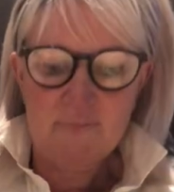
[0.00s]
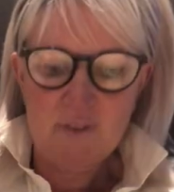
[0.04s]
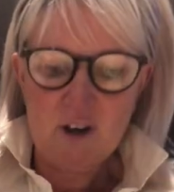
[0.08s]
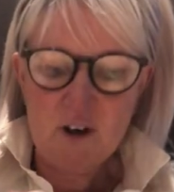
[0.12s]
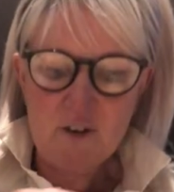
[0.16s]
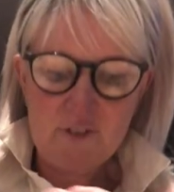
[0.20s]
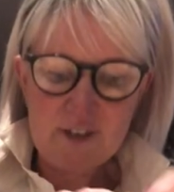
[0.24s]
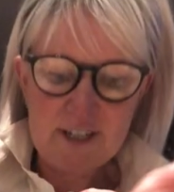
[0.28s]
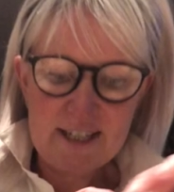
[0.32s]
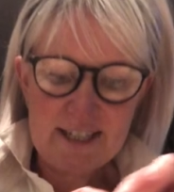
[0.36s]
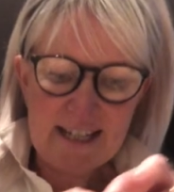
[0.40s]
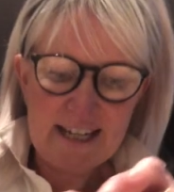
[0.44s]

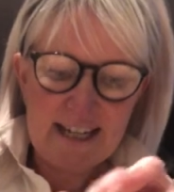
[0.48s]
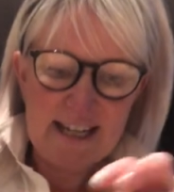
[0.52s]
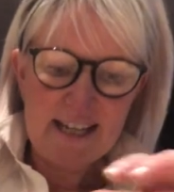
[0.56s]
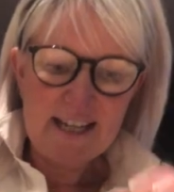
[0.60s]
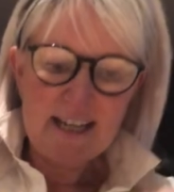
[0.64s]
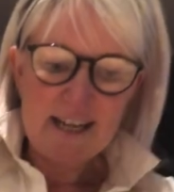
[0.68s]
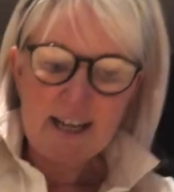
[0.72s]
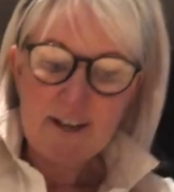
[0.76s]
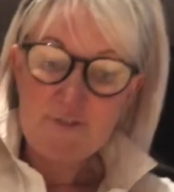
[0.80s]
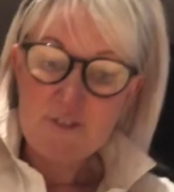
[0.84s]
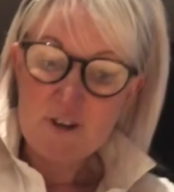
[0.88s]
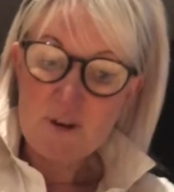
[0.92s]

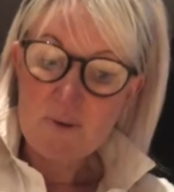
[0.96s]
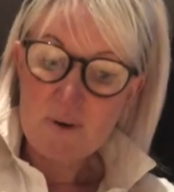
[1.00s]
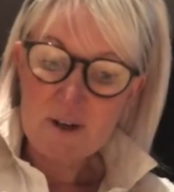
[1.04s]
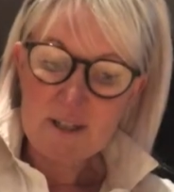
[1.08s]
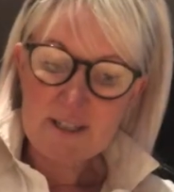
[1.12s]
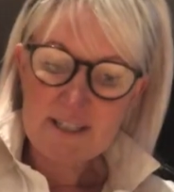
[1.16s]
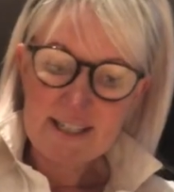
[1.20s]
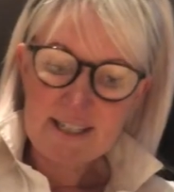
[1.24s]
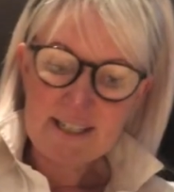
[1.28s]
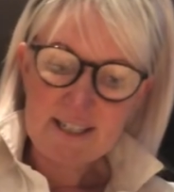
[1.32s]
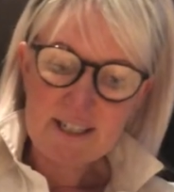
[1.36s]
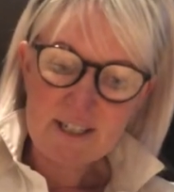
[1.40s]
Obviously, if you
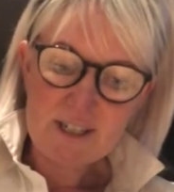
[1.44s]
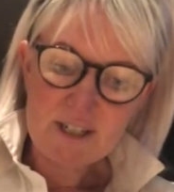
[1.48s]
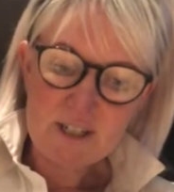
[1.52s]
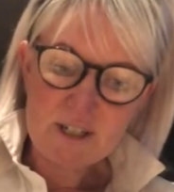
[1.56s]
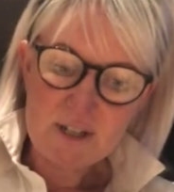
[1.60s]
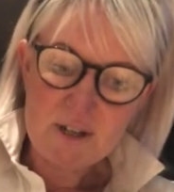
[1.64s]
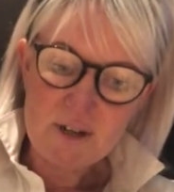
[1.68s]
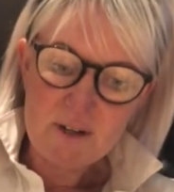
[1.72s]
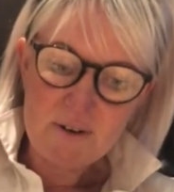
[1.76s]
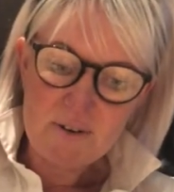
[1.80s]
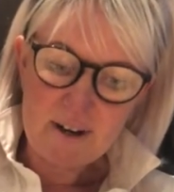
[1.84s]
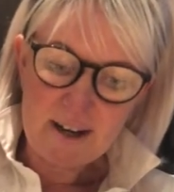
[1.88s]
wanted to
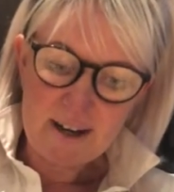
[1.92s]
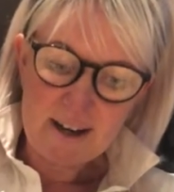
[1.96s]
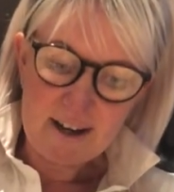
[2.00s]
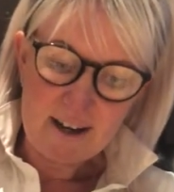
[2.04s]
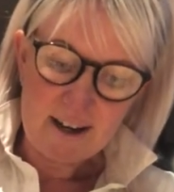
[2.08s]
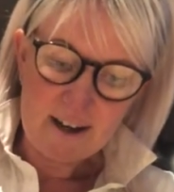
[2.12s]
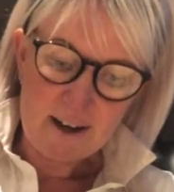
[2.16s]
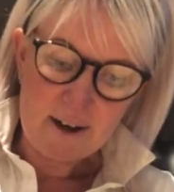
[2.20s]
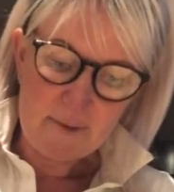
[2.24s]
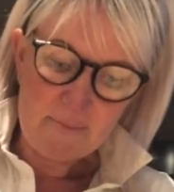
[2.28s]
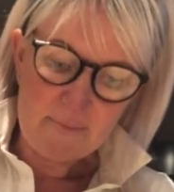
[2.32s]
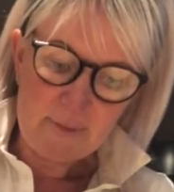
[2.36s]
do
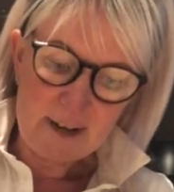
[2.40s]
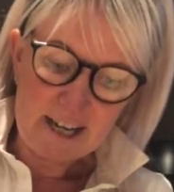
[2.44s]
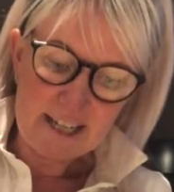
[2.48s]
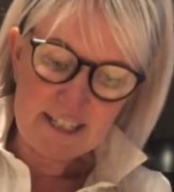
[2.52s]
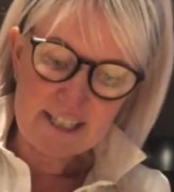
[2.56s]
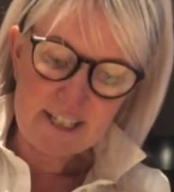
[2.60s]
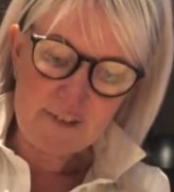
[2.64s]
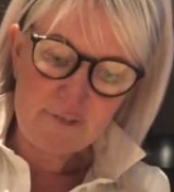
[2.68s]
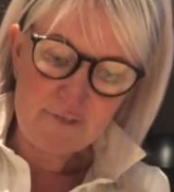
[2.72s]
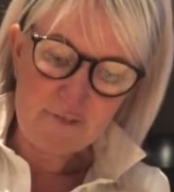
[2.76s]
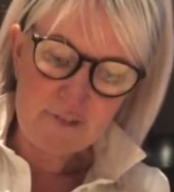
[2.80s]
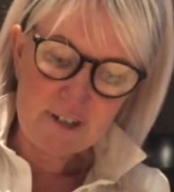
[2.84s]
a
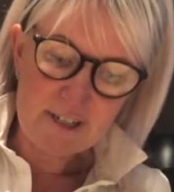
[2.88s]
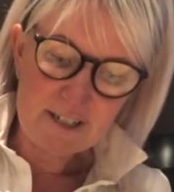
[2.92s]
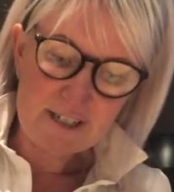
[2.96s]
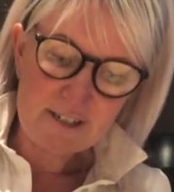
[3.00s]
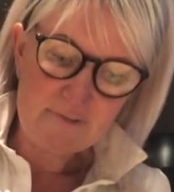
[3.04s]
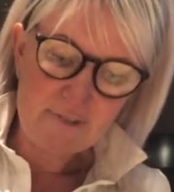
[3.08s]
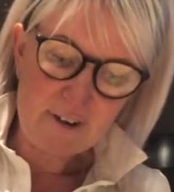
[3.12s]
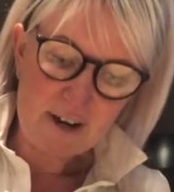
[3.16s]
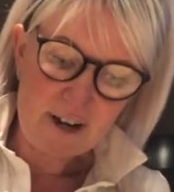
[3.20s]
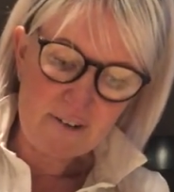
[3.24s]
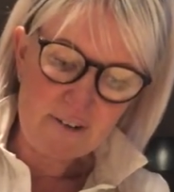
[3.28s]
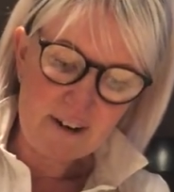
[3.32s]
different
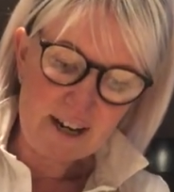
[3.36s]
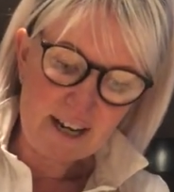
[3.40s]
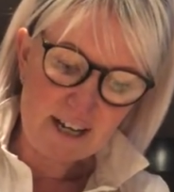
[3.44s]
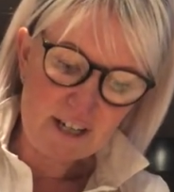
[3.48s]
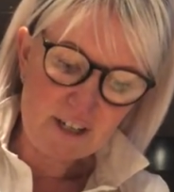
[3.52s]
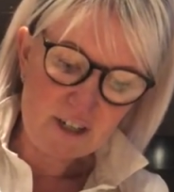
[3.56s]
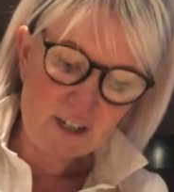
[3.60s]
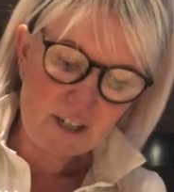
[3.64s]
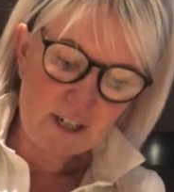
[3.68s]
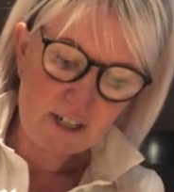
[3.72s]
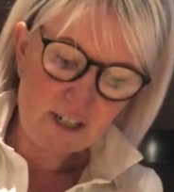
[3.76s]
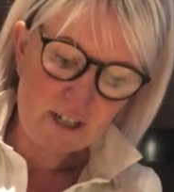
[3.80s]

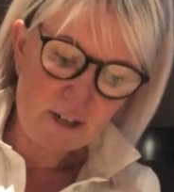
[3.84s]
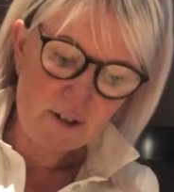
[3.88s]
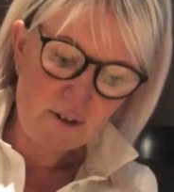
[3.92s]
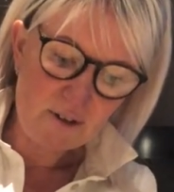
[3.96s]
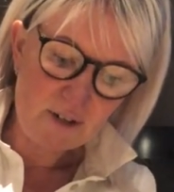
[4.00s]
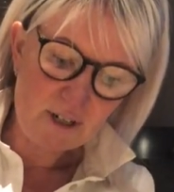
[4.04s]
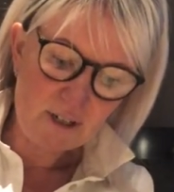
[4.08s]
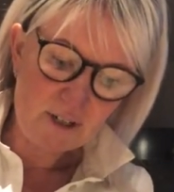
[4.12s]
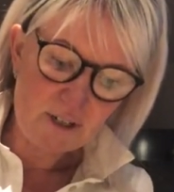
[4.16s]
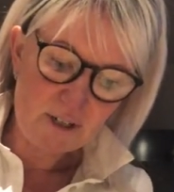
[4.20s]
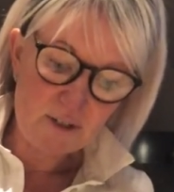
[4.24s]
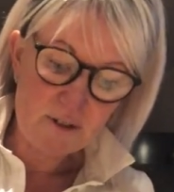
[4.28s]
variation, you
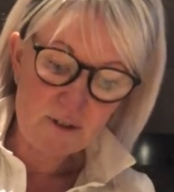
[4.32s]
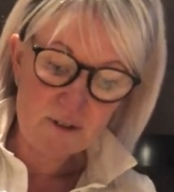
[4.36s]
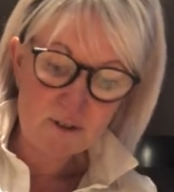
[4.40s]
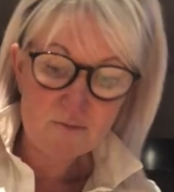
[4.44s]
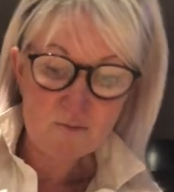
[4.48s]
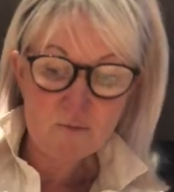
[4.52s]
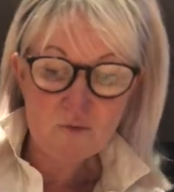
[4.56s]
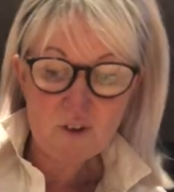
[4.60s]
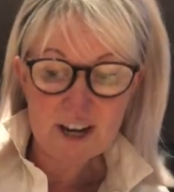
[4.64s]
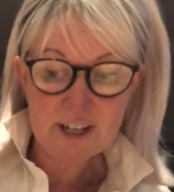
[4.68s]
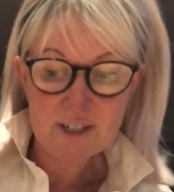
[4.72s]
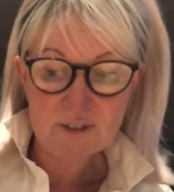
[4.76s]
could use
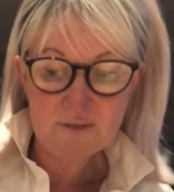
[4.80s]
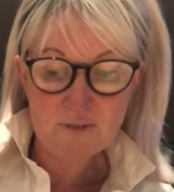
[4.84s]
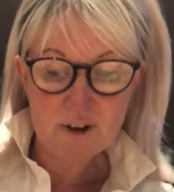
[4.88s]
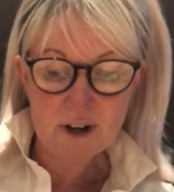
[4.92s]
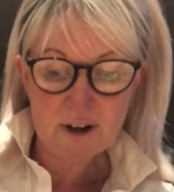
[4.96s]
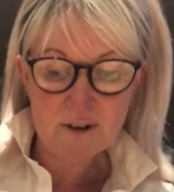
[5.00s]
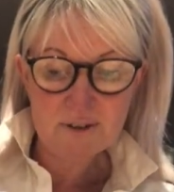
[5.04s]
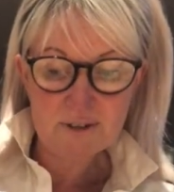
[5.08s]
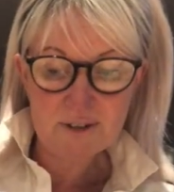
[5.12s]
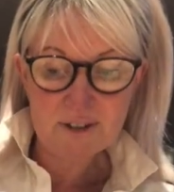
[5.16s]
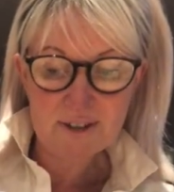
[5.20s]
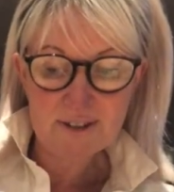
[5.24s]
red
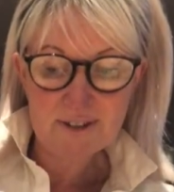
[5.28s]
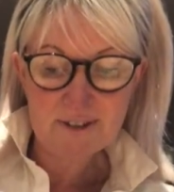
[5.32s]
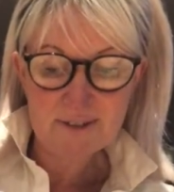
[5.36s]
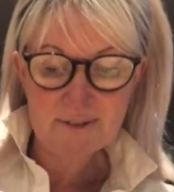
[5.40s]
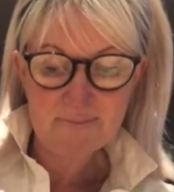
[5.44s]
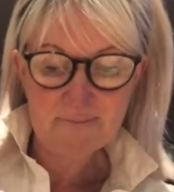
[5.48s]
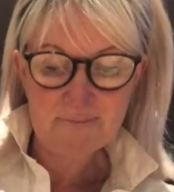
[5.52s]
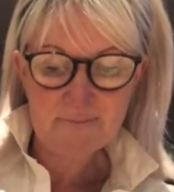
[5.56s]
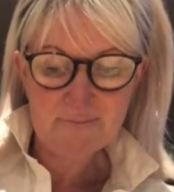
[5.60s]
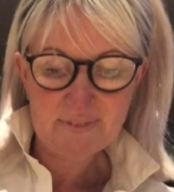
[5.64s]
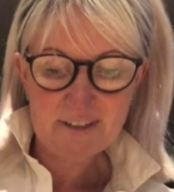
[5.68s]
roses,